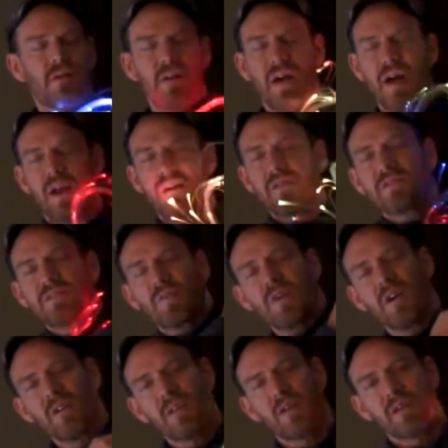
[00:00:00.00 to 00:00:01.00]
It's a
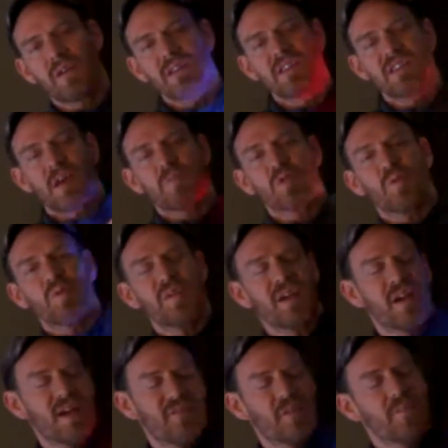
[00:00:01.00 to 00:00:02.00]
weird little conceptual thing.
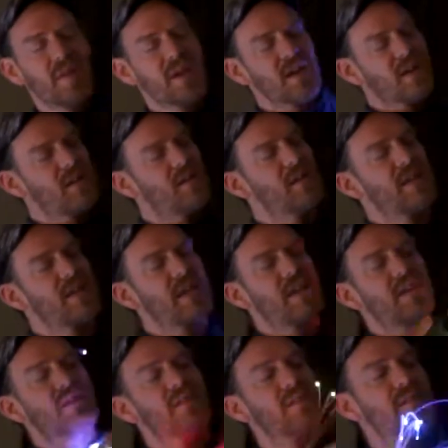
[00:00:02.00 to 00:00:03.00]
I haven't made it
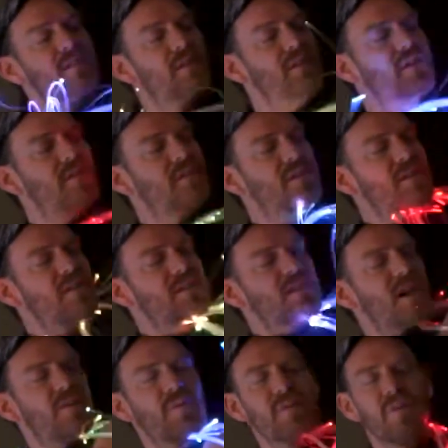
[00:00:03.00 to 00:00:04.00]
clean to
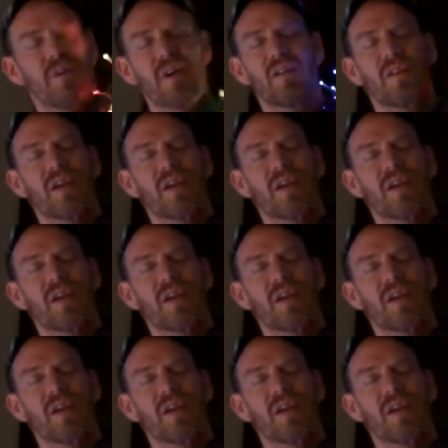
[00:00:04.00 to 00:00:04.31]
decide whether I